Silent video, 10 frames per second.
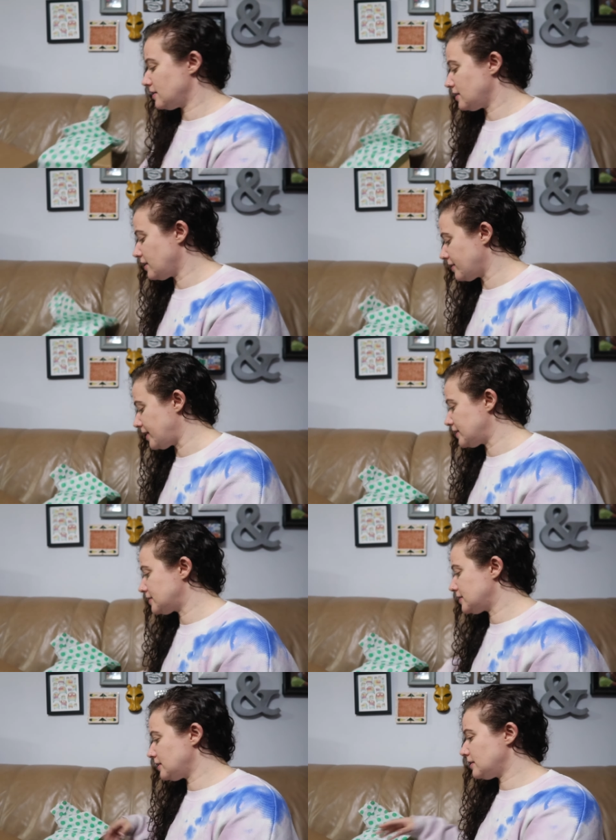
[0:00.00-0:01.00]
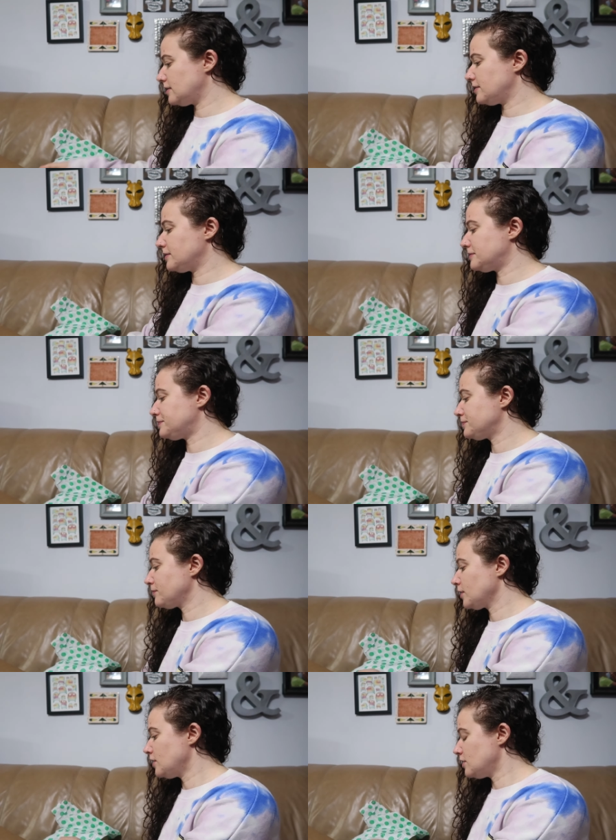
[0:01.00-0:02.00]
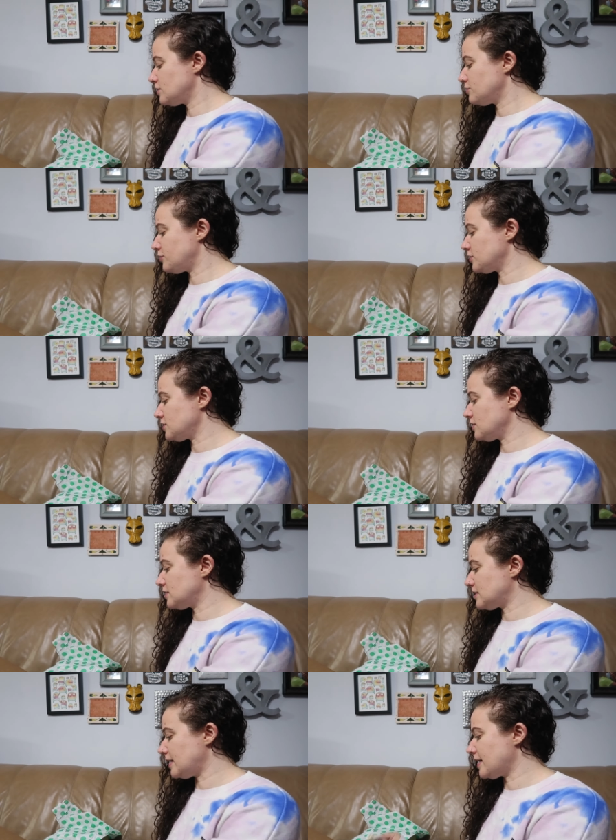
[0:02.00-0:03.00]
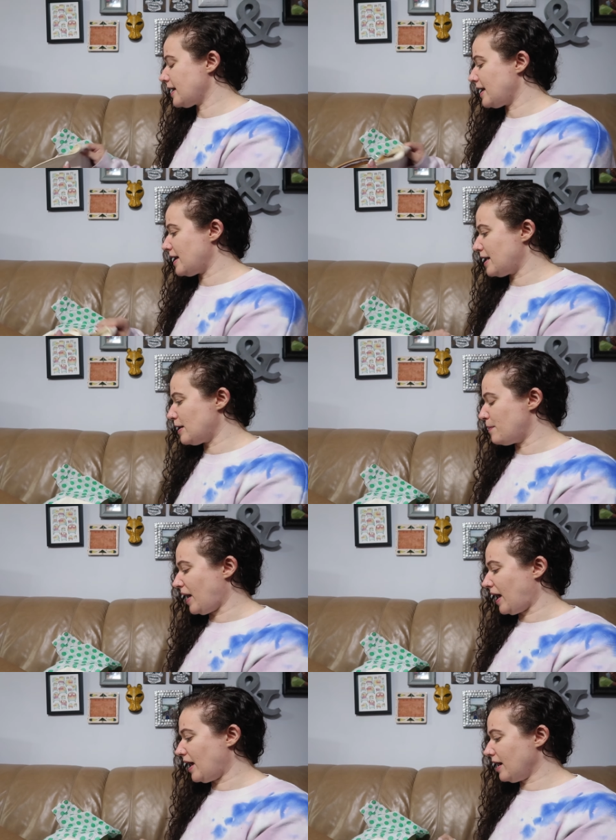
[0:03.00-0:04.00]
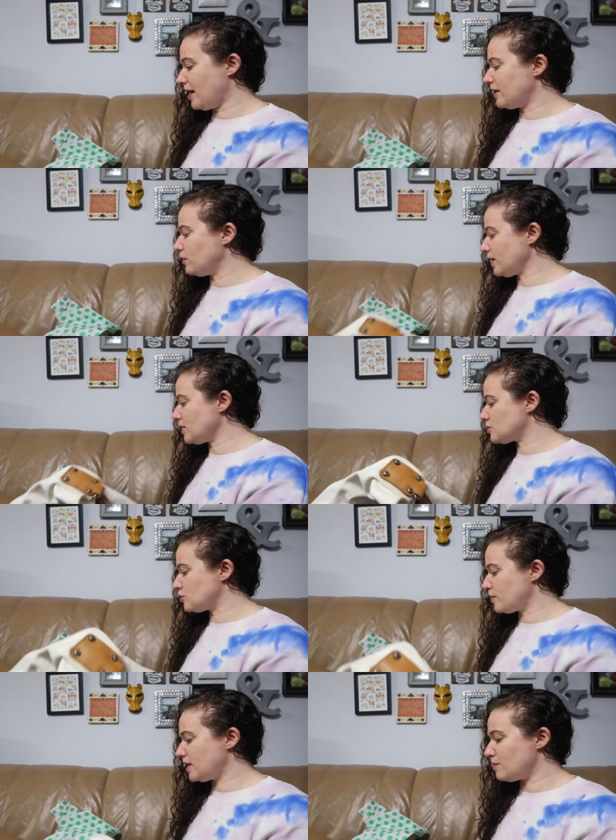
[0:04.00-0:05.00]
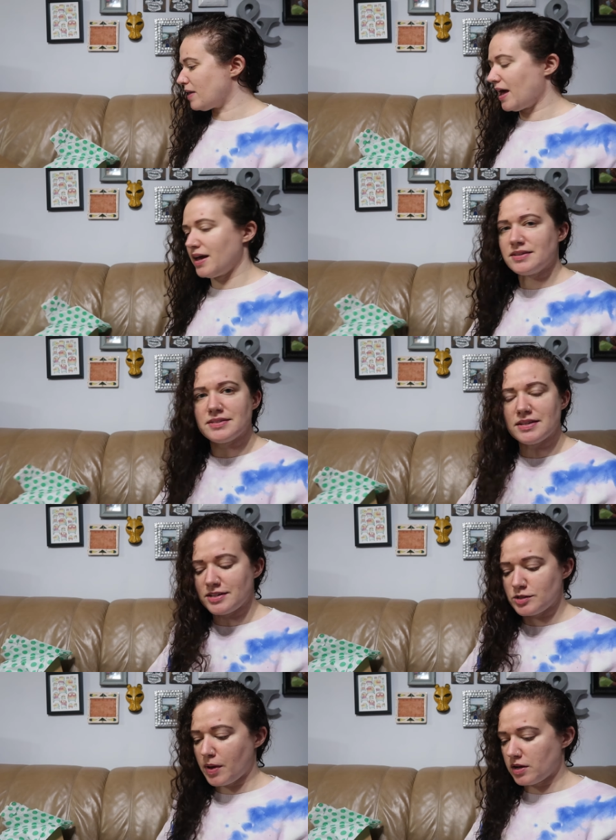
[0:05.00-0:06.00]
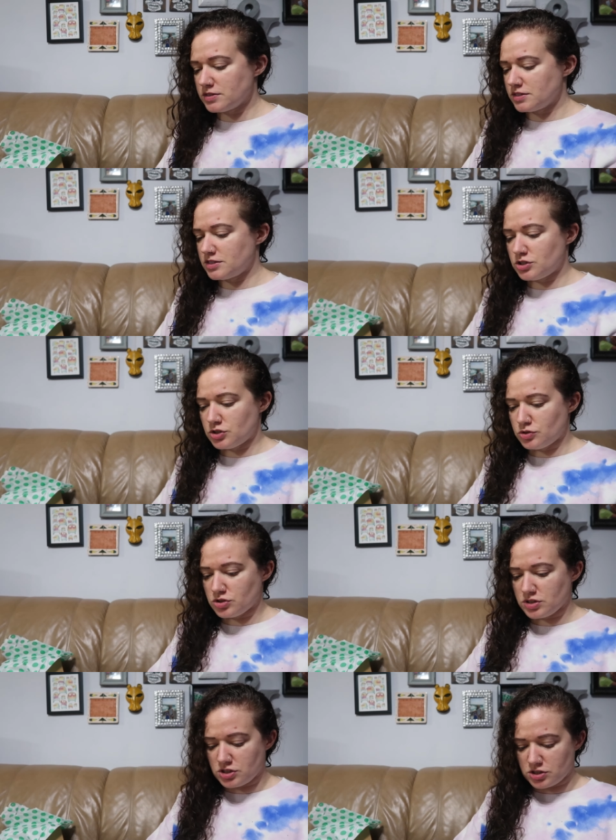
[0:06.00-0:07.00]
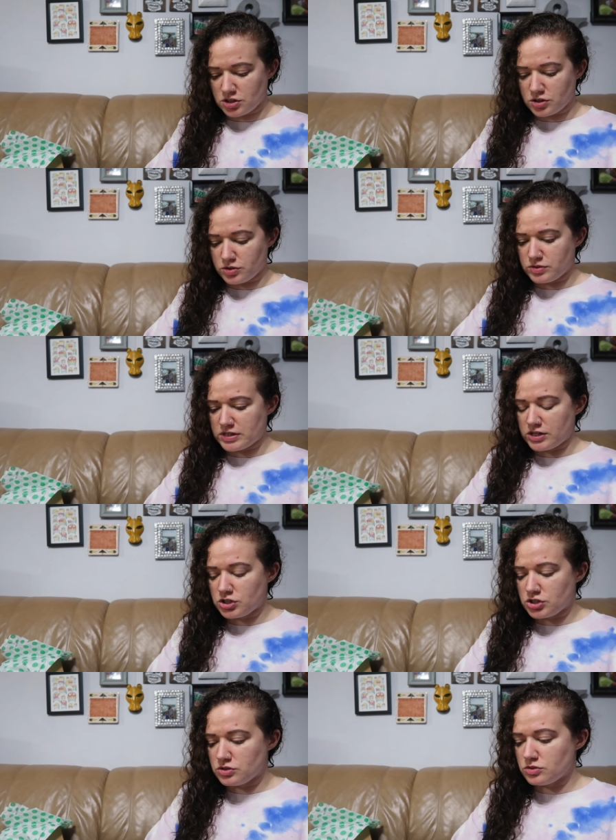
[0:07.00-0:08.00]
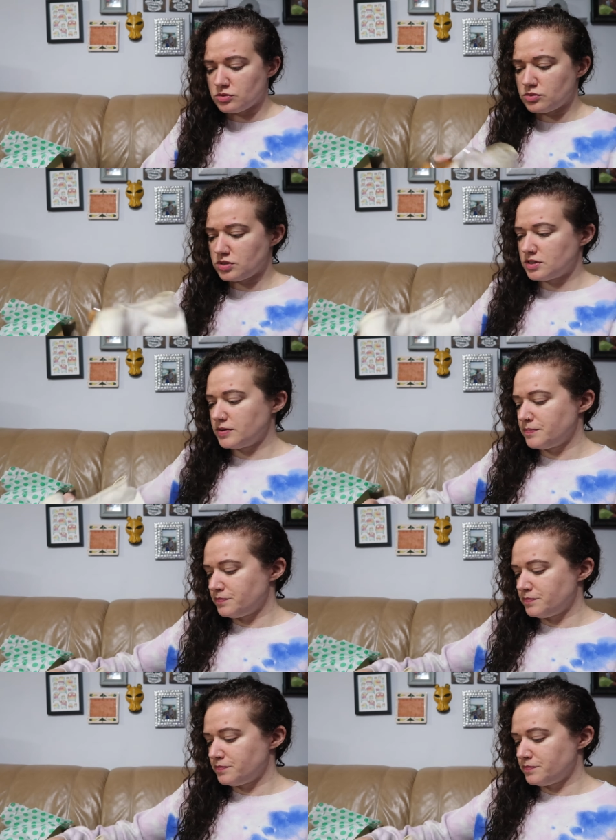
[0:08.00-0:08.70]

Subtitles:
All right. So first looks like a bag. I don't get too many bags in these boxes. It's usually just clothes and shoes.